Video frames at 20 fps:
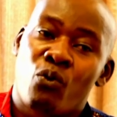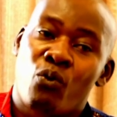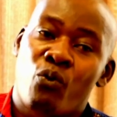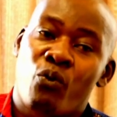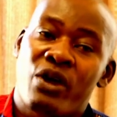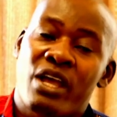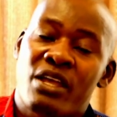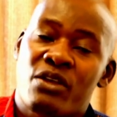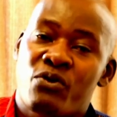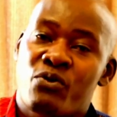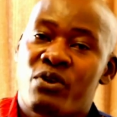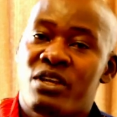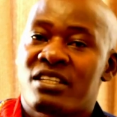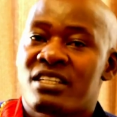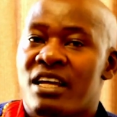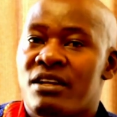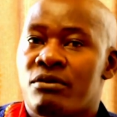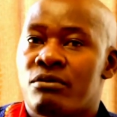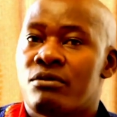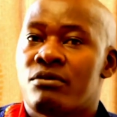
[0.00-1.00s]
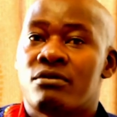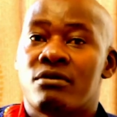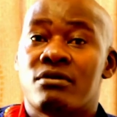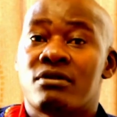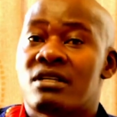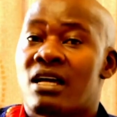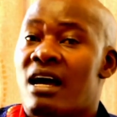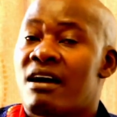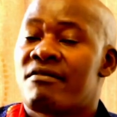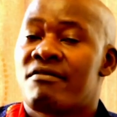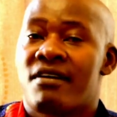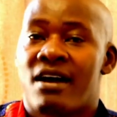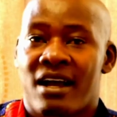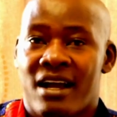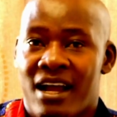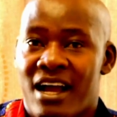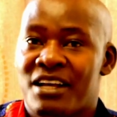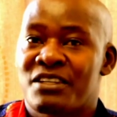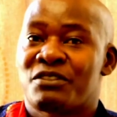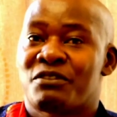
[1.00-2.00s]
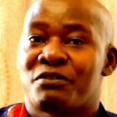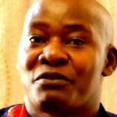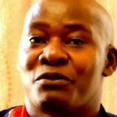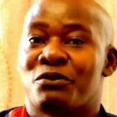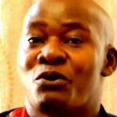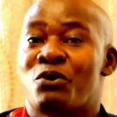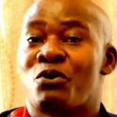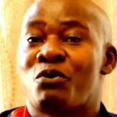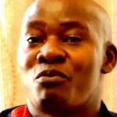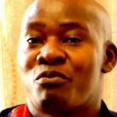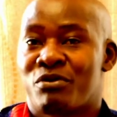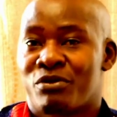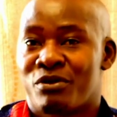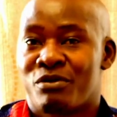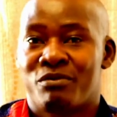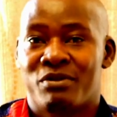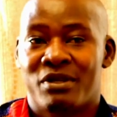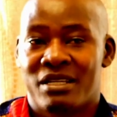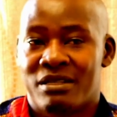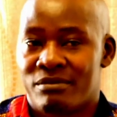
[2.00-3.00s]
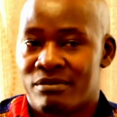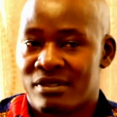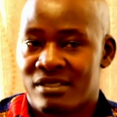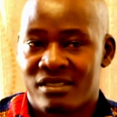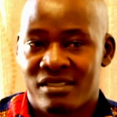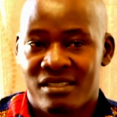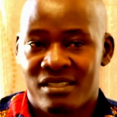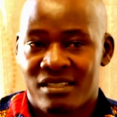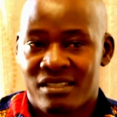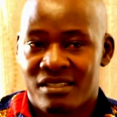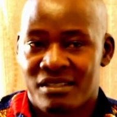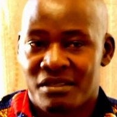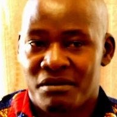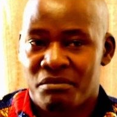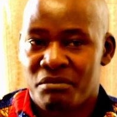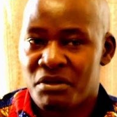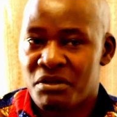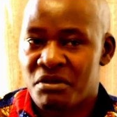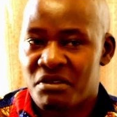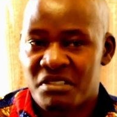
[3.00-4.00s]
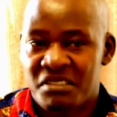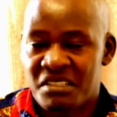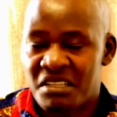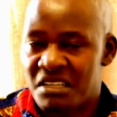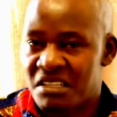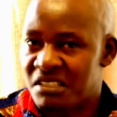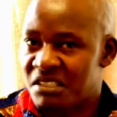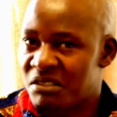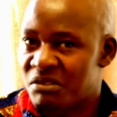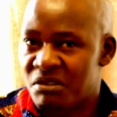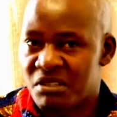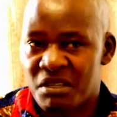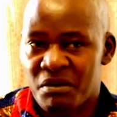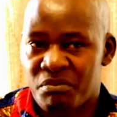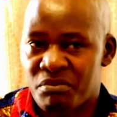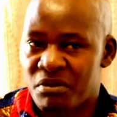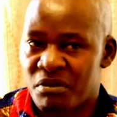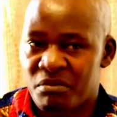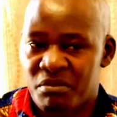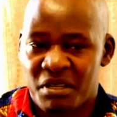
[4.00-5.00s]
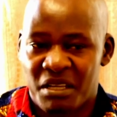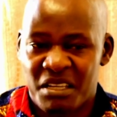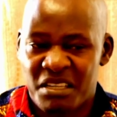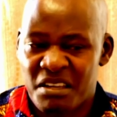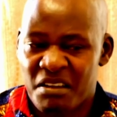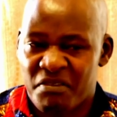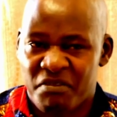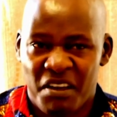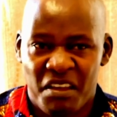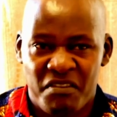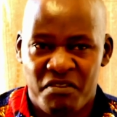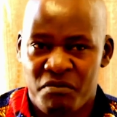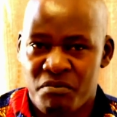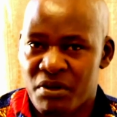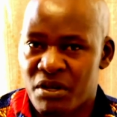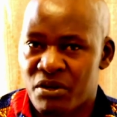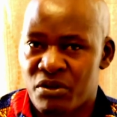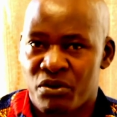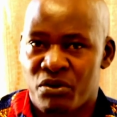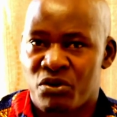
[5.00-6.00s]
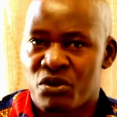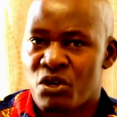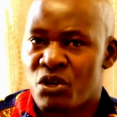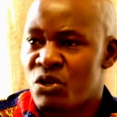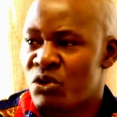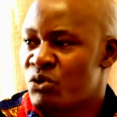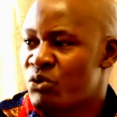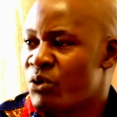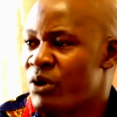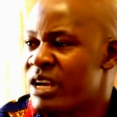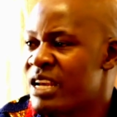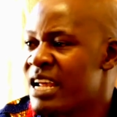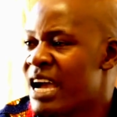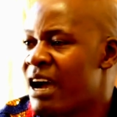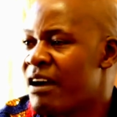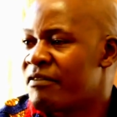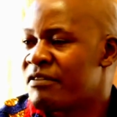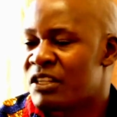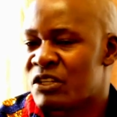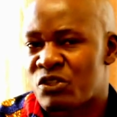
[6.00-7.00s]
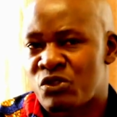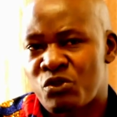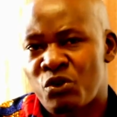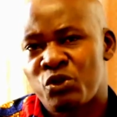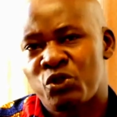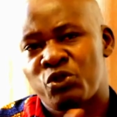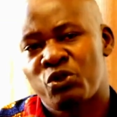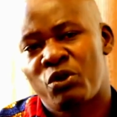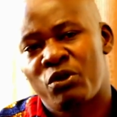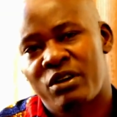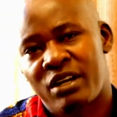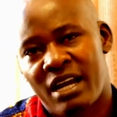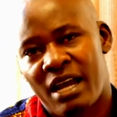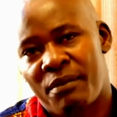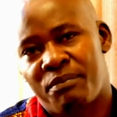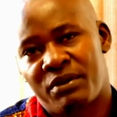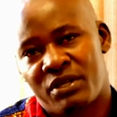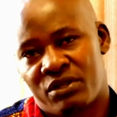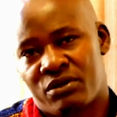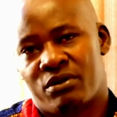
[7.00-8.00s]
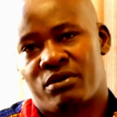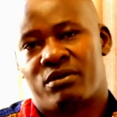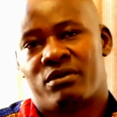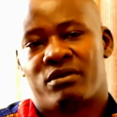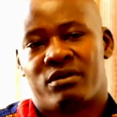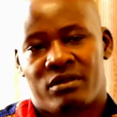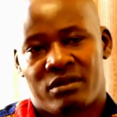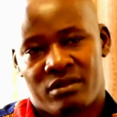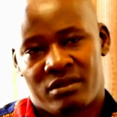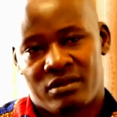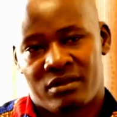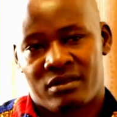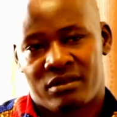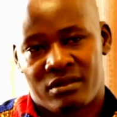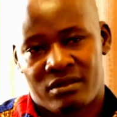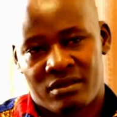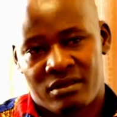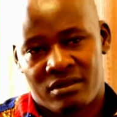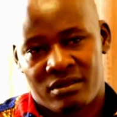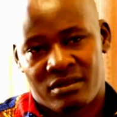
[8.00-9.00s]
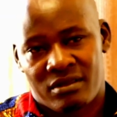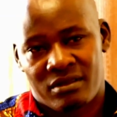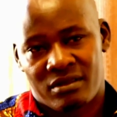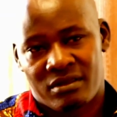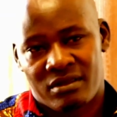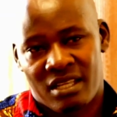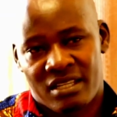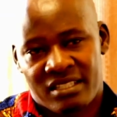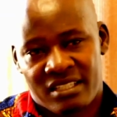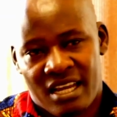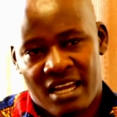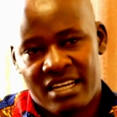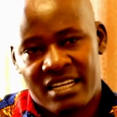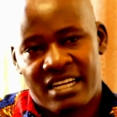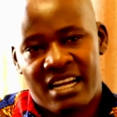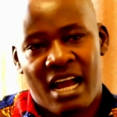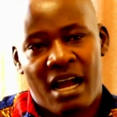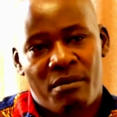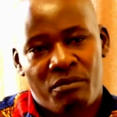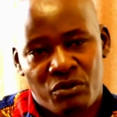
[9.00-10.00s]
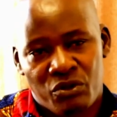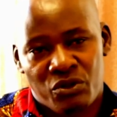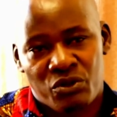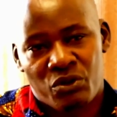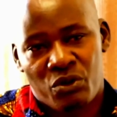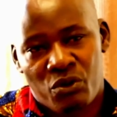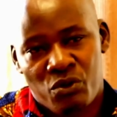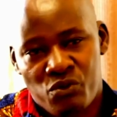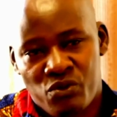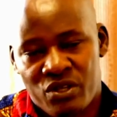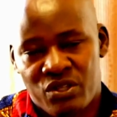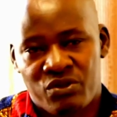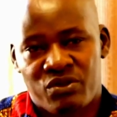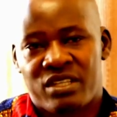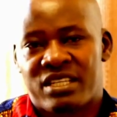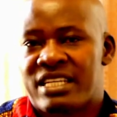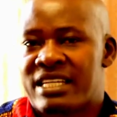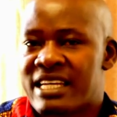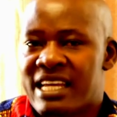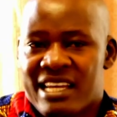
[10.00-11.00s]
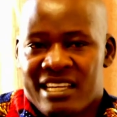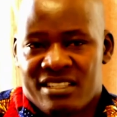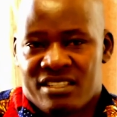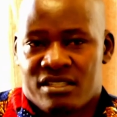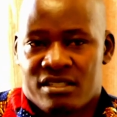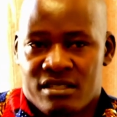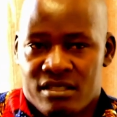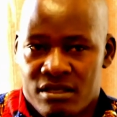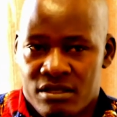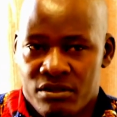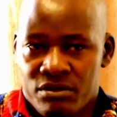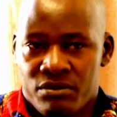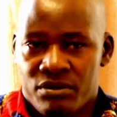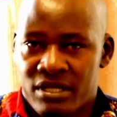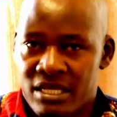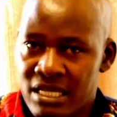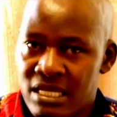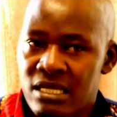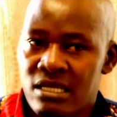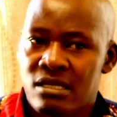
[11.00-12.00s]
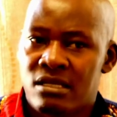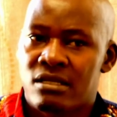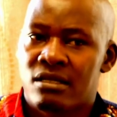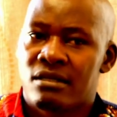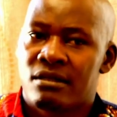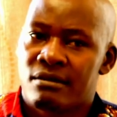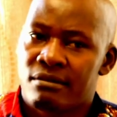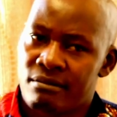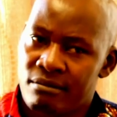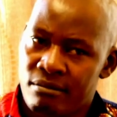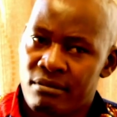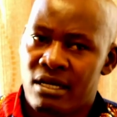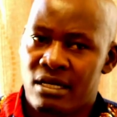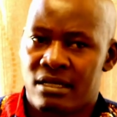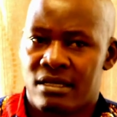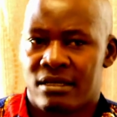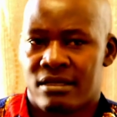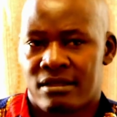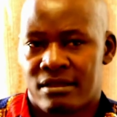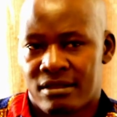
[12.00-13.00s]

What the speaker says: where you reach and you do not have a cash flow problems. Million shillings is not a problem. You have 5 million. You already have the social capital that can come to your rich in case you need money.